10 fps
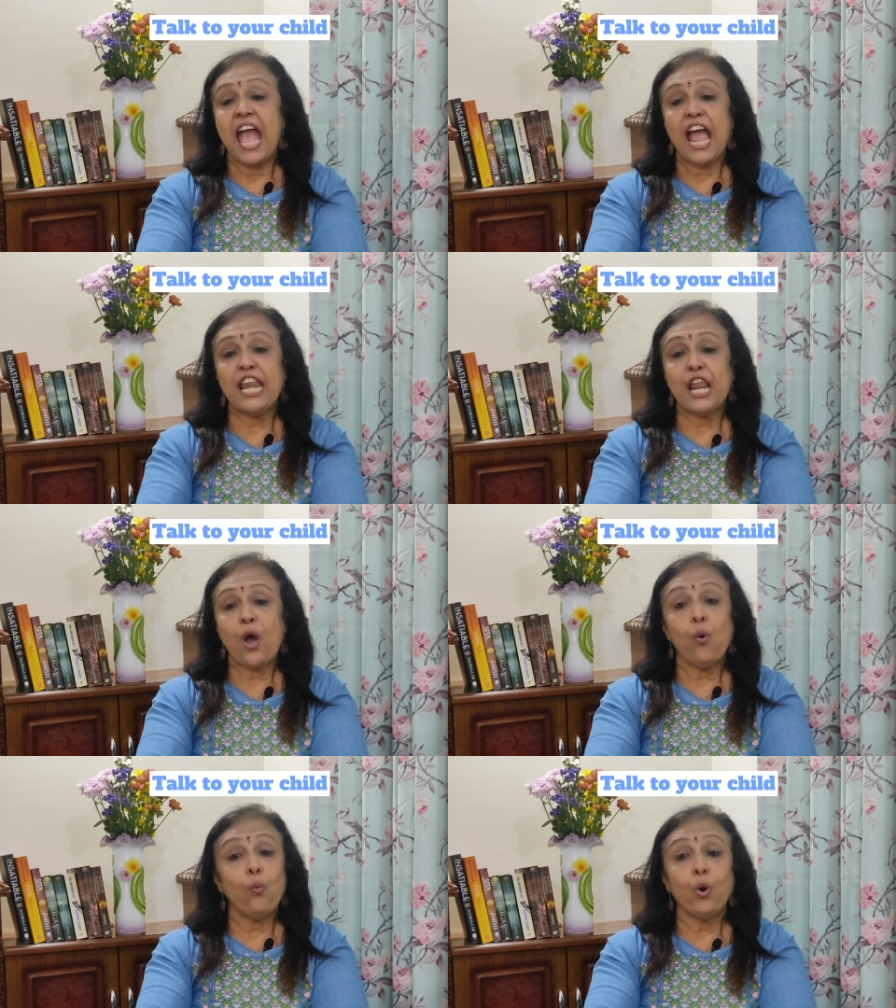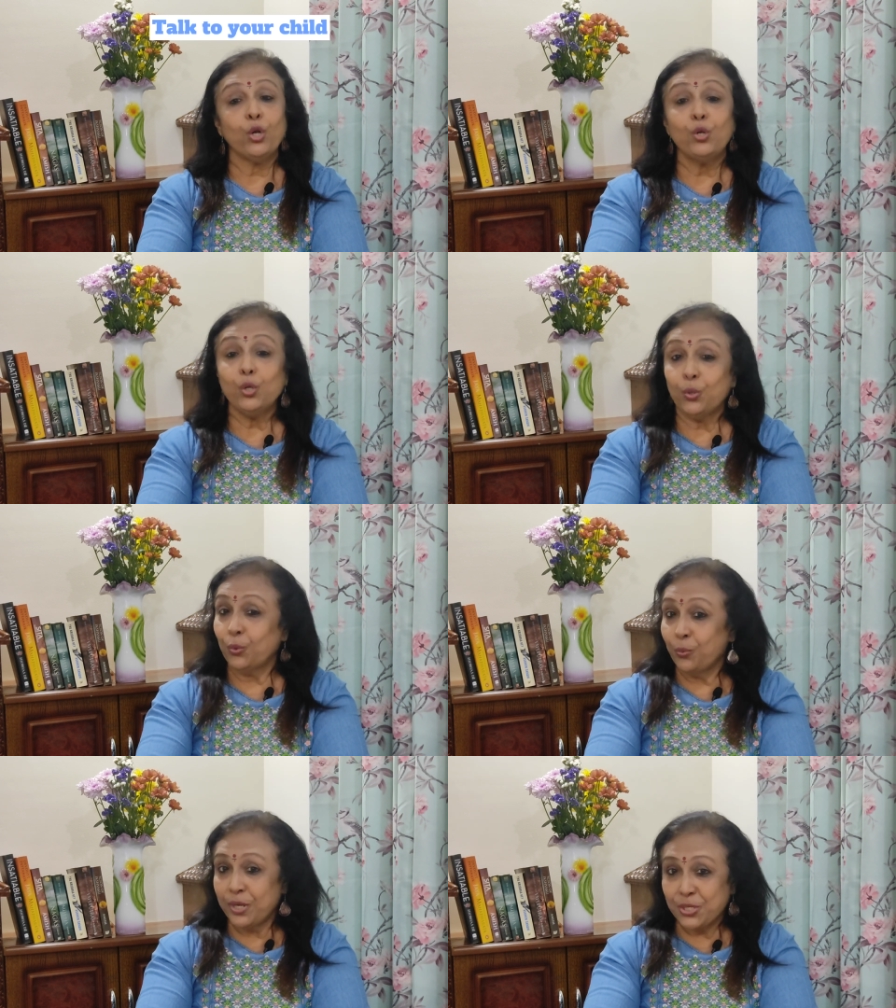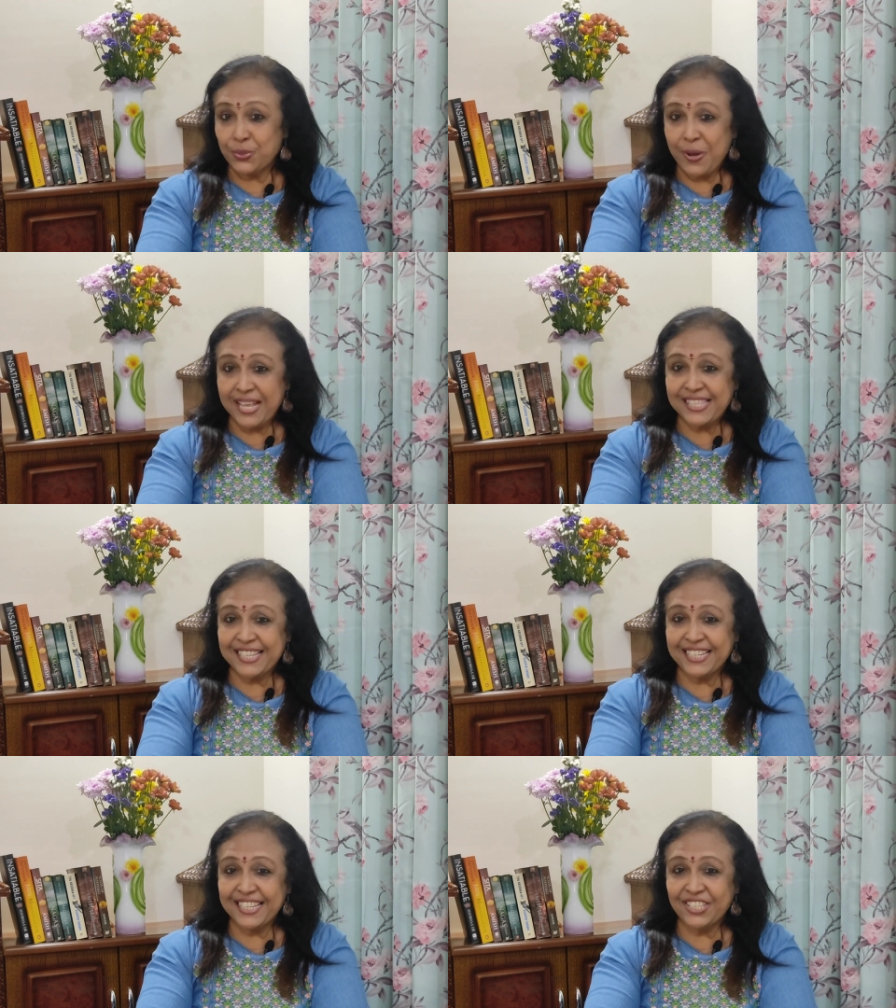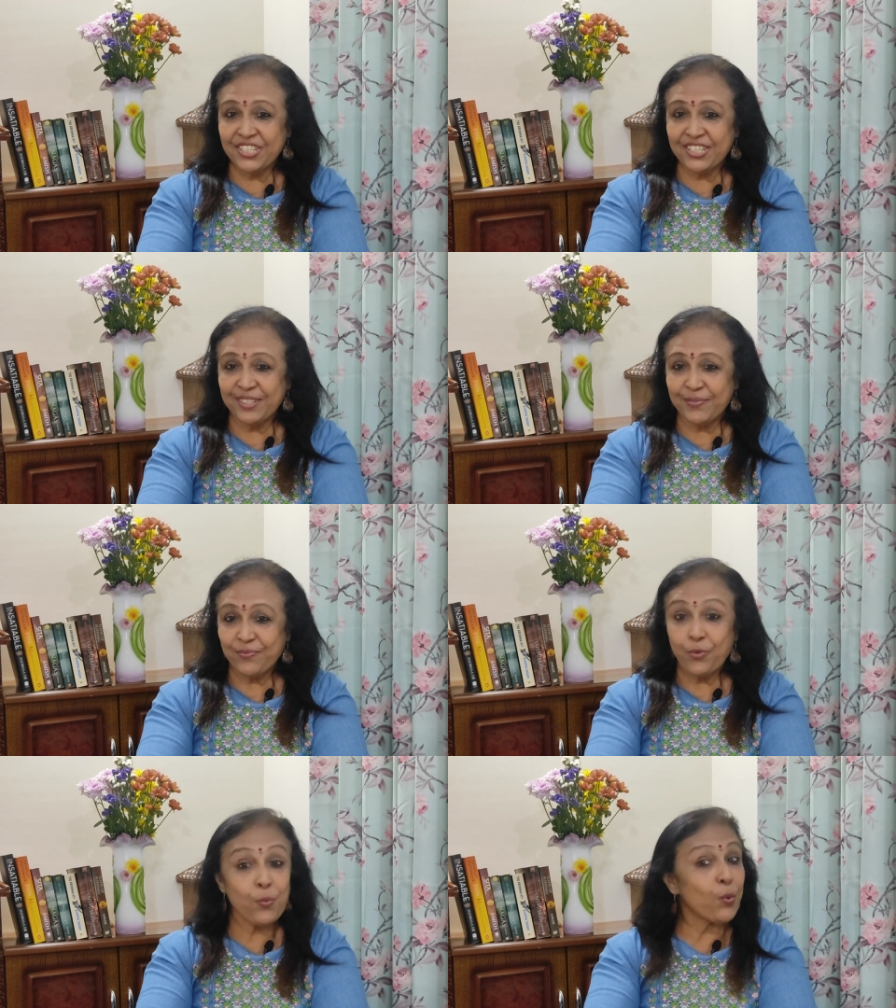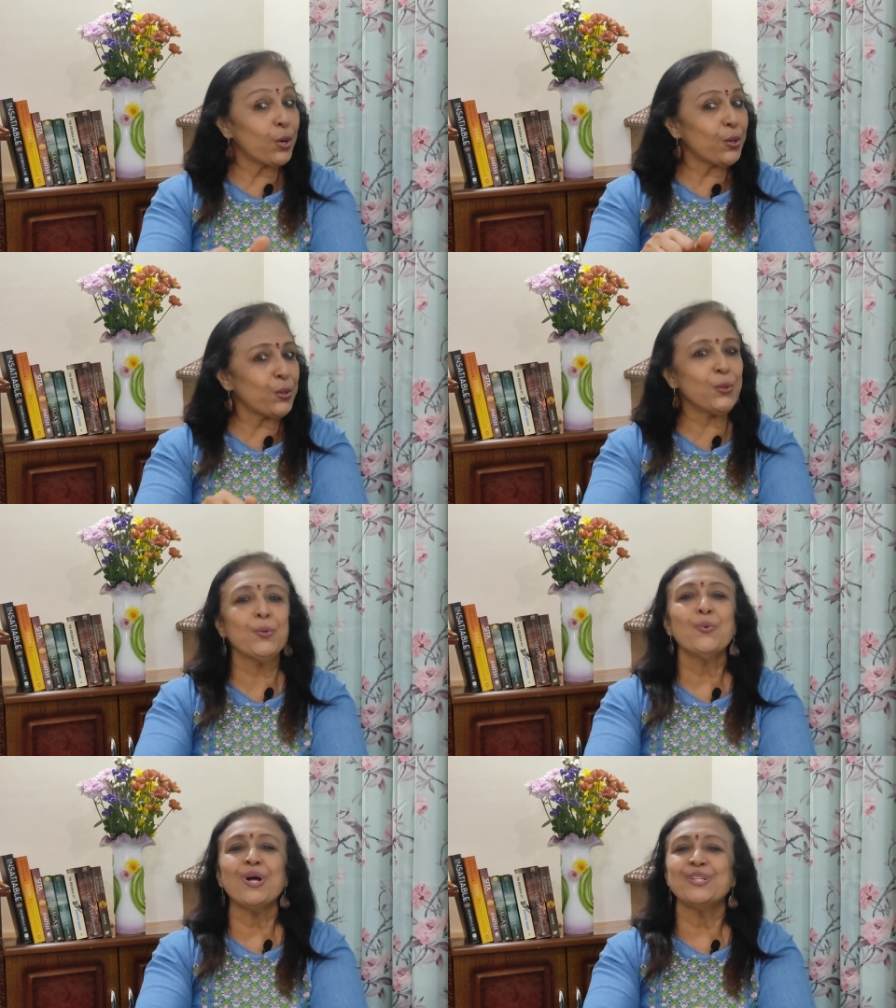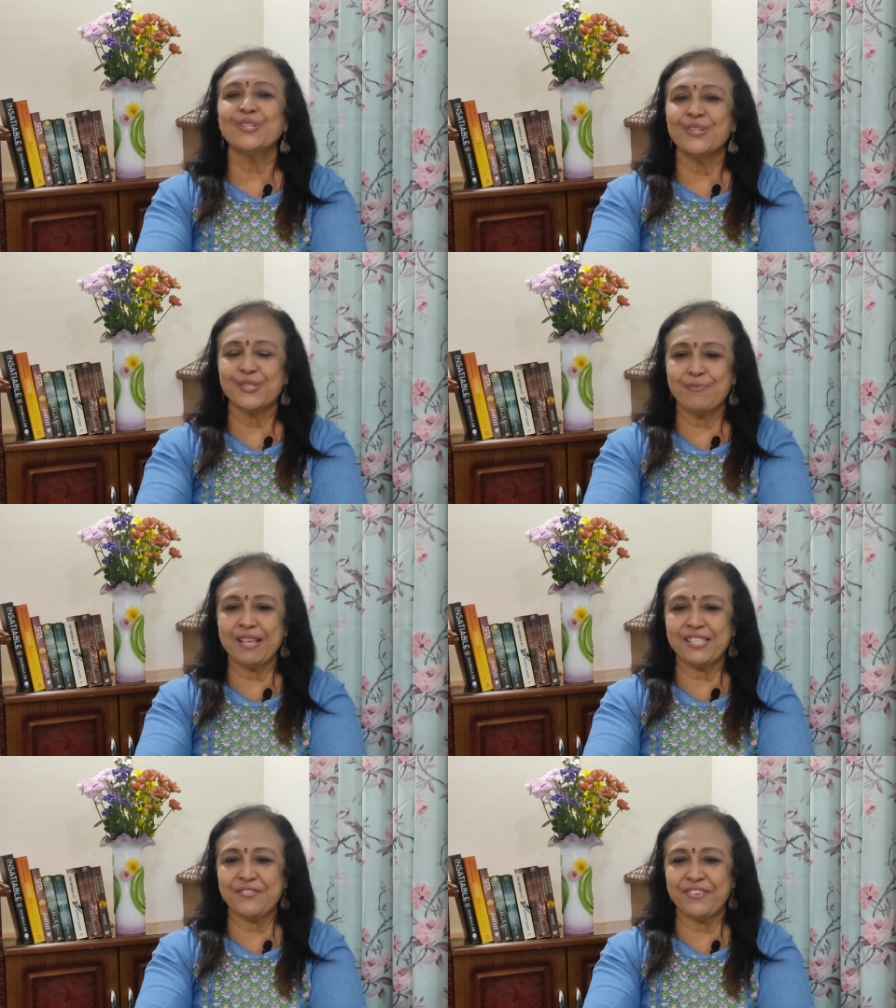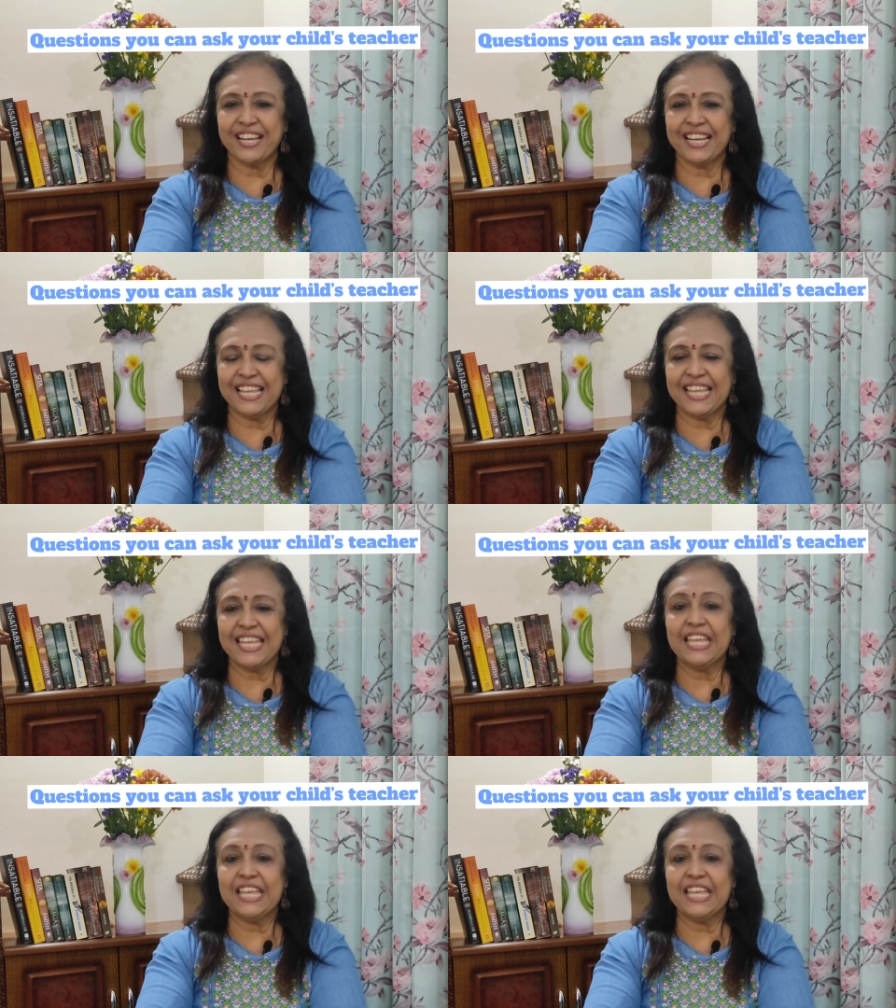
And now, what do you wish to ask the teacher? What do you want to know specifically?